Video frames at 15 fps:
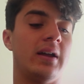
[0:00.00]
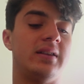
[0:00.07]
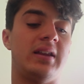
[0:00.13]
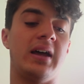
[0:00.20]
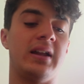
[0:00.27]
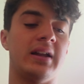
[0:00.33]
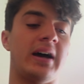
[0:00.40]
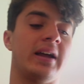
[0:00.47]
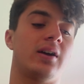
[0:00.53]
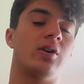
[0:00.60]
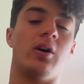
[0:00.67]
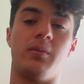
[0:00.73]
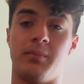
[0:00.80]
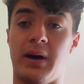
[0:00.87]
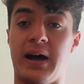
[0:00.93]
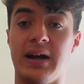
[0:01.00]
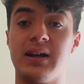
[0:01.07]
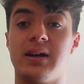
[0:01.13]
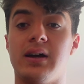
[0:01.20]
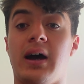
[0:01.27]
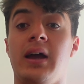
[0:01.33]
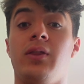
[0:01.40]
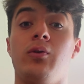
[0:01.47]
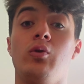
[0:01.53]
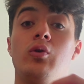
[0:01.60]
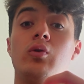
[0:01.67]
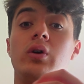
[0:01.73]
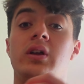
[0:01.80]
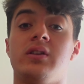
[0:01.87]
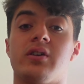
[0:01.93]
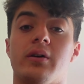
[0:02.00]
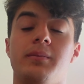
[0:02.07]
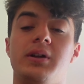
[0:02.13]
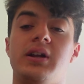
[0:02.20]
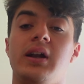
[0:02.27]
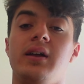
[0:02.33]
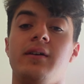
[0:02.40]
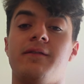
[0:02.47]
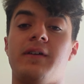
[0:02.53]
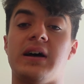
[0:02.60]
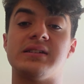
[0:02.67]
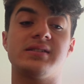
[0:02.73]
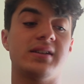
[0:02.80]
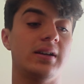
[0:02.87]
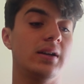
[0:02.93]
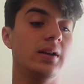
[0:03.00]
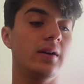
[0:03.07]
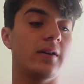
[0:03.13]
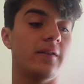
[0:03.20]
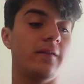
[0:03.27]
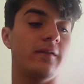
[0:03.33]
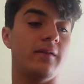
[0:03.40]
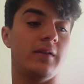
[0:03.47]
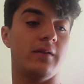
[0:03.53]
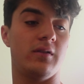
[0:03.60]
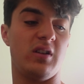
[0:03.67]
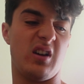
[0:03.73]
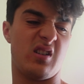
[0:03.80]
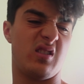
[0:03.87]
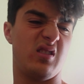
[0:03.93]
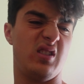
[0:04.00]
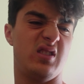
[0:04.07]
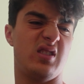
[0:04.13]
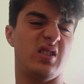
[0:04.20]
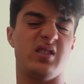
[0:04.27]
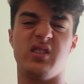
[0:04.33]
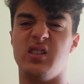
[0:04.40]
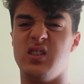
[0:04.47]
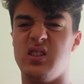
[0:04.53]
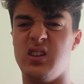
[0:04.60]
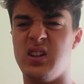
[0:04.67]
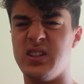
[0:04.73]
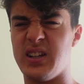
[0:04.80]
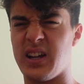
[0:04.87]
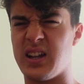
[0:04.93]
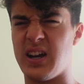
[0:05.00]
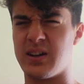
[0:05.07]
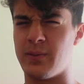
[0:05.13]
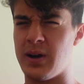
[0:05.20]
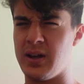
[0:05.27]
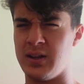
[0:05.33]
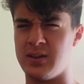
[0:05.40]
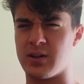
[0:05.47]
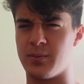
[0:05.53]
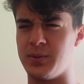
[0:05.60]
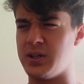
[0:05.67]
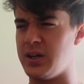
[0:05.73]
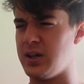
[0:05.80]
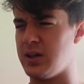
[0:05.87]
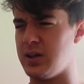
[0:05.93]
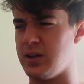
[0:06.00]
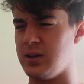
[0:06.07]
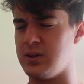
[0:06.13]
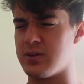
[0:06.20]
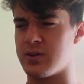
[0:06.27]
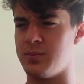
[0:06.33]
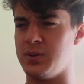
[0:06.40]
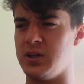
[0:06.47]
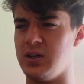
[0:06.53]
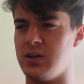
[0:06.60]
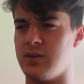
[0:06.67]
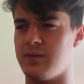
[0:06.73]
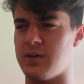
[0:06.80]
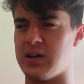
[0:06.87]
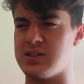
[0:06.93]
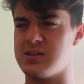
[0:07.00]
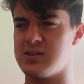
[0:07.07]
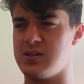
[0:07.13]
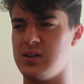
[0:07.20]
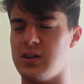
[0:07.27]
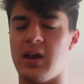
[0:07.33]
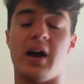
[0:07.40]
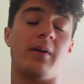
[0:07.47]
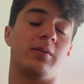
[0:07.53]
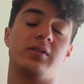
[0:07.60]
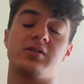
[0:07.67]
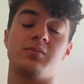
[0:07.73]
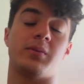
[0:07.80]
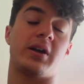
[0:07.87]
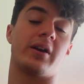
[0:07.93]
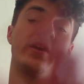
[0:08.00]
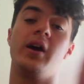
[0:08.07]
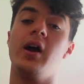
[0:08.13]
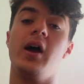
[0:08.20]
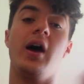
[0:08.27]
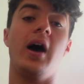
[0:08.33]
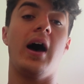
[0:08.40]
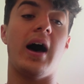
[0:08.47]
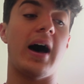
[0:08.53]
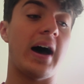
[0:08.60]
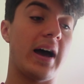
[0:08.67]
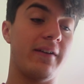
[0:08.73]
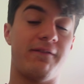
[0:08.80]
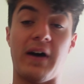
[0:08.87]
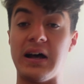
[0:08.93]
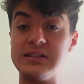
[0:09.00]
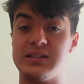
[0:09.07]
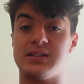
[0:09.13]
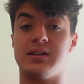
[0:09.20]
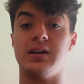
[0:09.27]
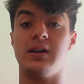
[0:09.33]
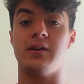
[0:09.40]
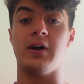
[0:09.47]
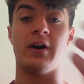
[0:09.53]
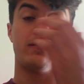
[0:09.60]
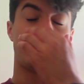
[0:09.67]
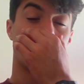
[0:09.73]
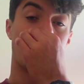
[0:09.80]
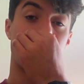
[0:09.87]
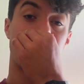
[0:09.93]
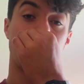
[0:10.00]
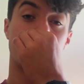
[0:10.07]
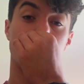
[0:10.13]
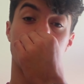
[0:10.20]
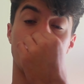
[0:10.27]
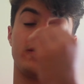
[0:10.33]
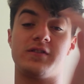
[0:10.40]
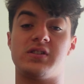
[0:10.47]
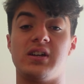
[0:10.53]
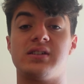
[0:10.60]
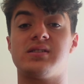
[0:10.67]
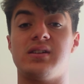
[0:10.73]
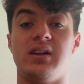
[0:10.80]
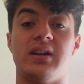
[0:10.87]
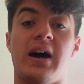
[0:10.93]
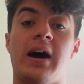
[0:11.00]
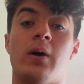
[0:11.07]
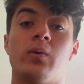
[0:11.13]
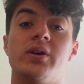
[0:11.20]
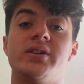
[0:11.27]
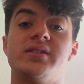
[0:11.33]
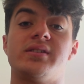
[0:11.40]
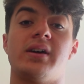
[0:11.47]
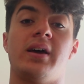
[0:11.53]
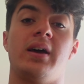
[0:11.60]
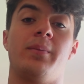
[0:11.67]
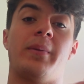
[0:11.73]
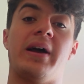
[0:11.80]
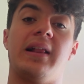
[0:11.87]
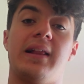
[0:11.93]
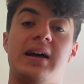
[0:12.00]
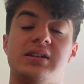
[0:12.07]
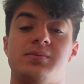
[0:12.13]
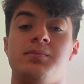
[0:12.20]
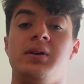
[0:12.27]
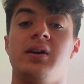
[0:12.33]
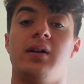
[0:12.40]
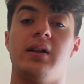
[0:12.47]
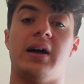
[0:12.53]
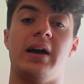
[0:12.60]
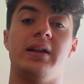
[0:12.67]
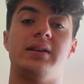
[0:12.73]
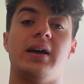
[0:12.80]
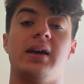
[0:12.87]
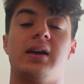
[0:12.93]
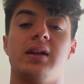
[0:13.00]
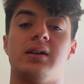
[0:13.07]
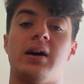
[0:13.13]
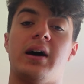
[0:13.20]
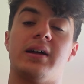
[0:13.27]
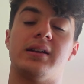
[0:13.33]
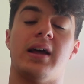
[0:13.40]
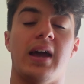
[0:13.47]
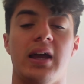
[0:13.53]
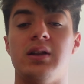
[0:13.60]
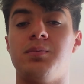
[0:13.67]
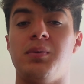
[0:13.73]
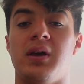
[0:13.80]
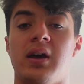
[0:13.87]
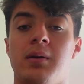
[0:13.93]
then I come back, I do intermittent fasting. Yeah, it's just, it is like that, right? Intermittent, intermittent fasting. Yeah, it doesn't matter. I fast for a period of sixteen hours. Uh, my last meal, I take it at eight p